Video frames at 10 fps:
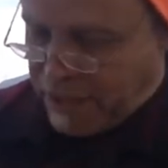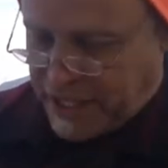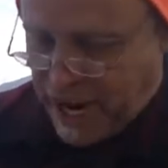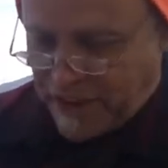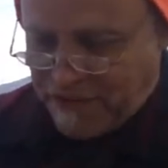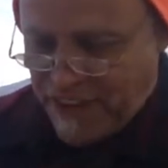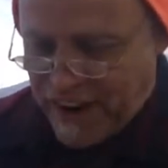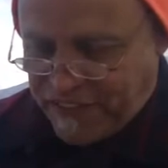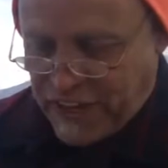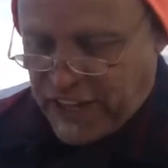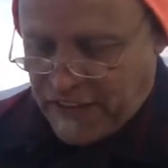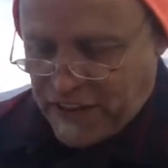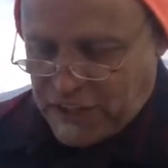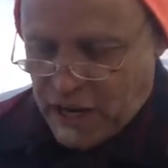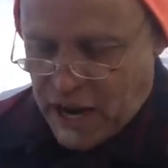and David, faithfully
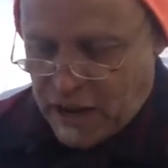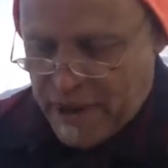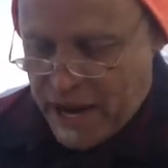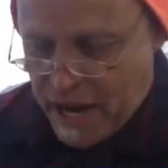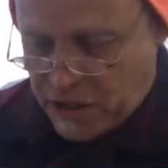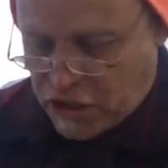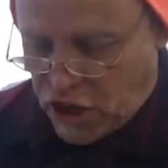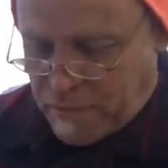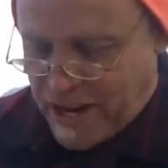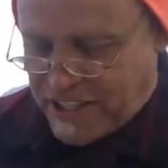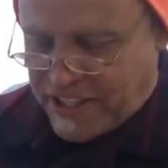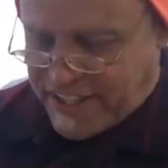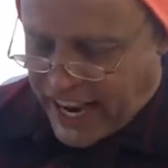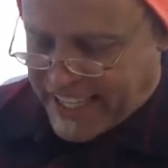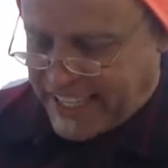giving time and so much
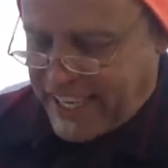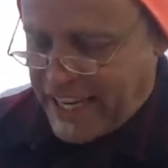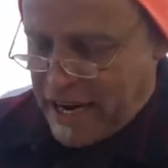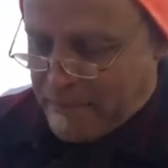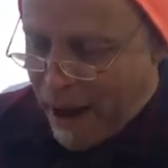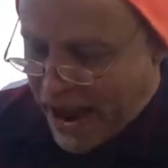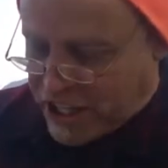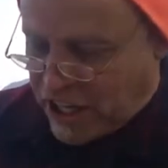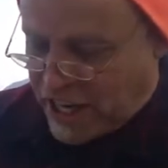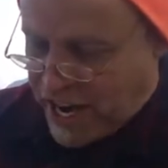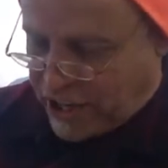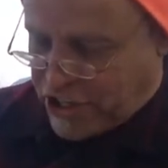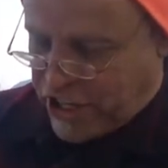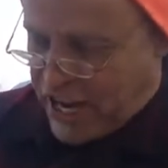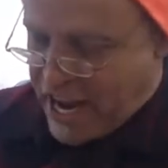zesty, passionate
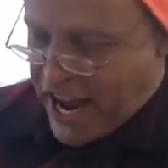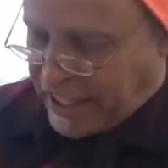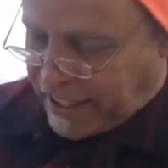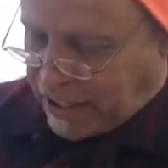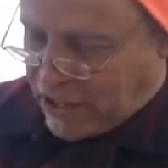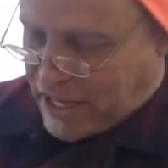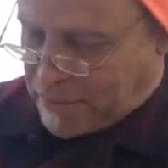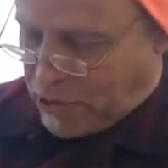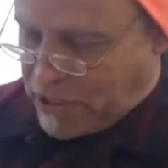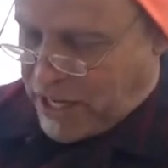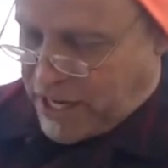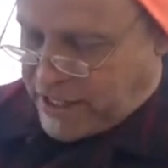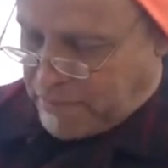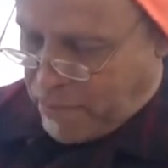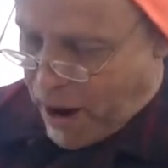energy, and legal
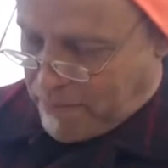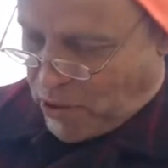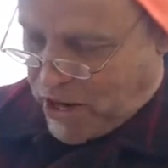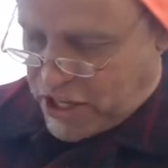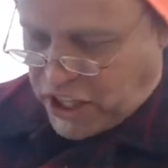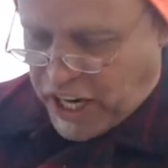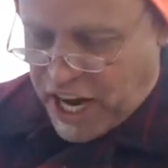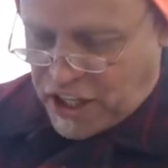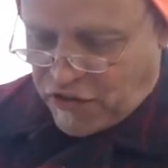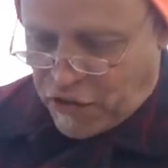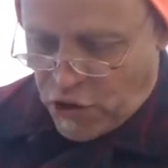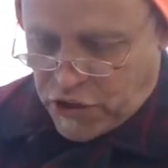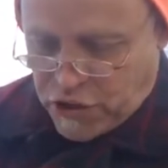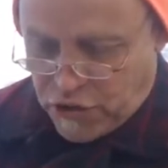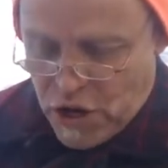expertise in popular education for
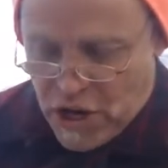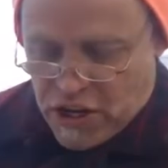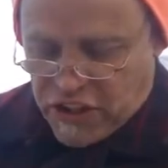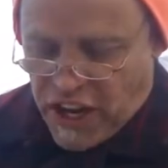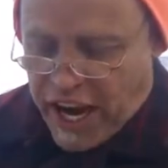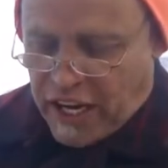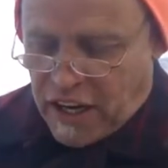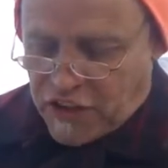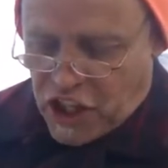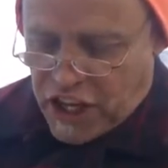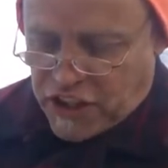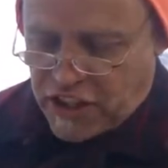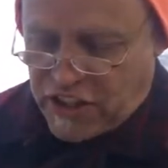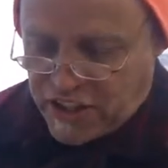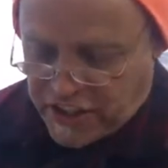the sake of
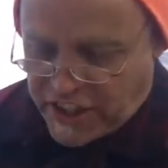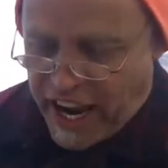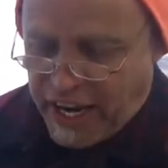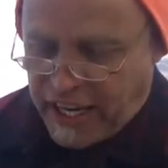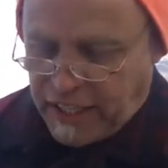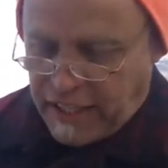justice's sake